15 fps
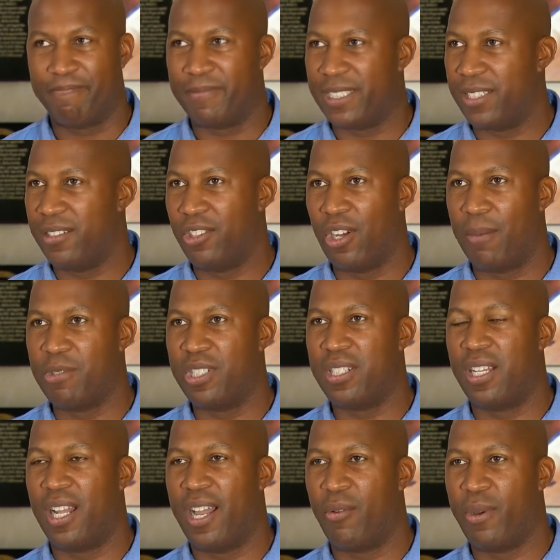you know, I'm just
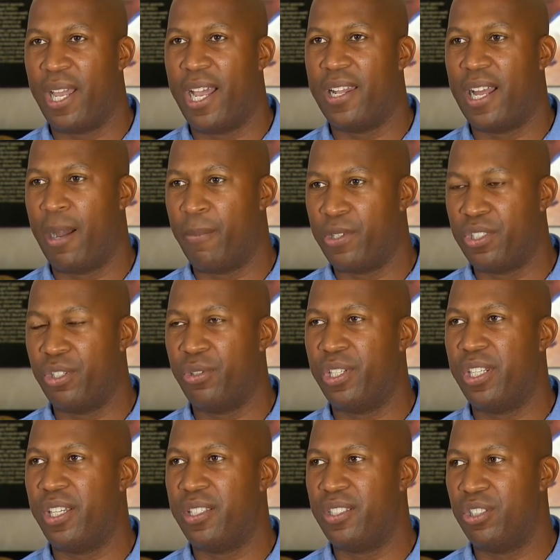glad we had the
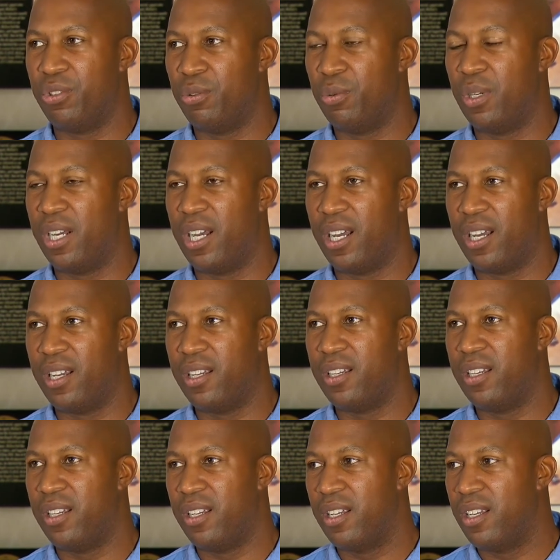opportunity to
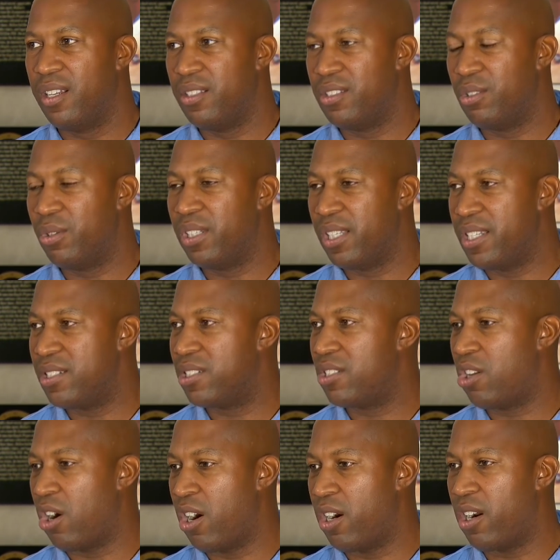at least
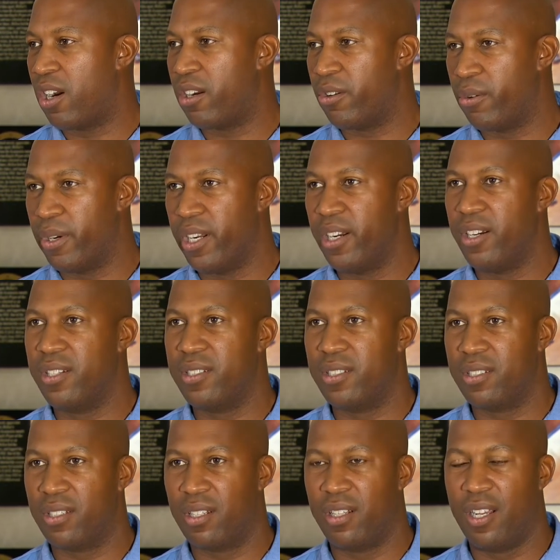start our careers
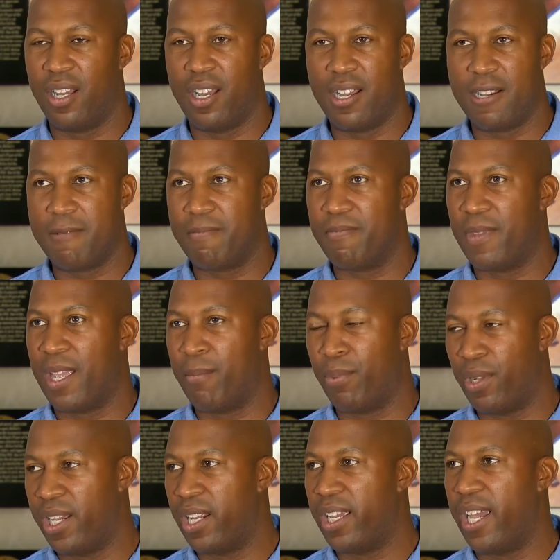and
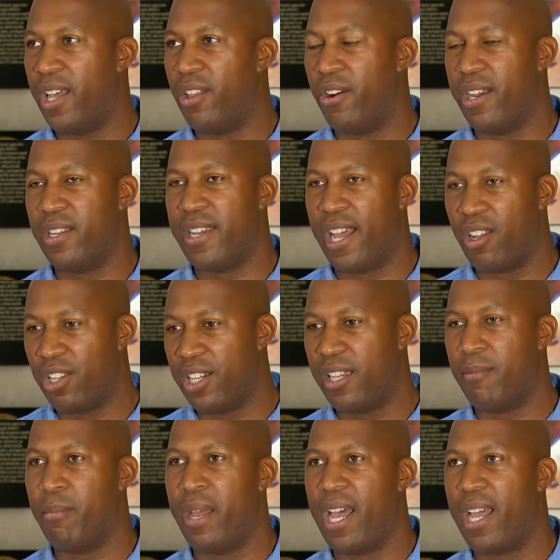play together. And now looking
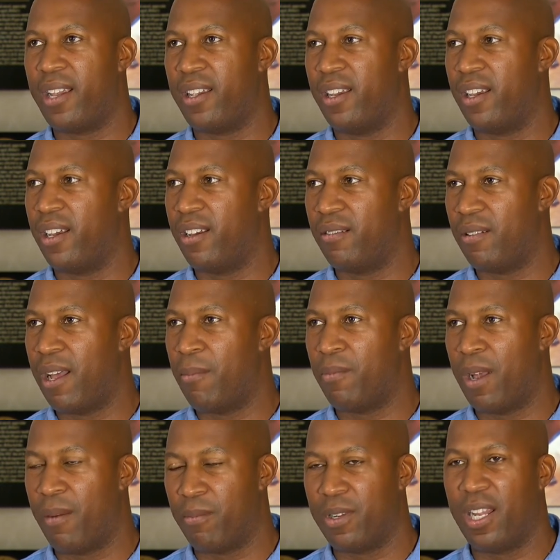back,
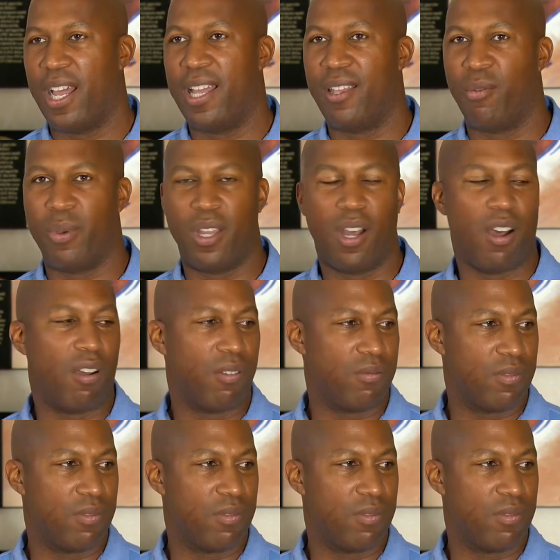I'm glad that we all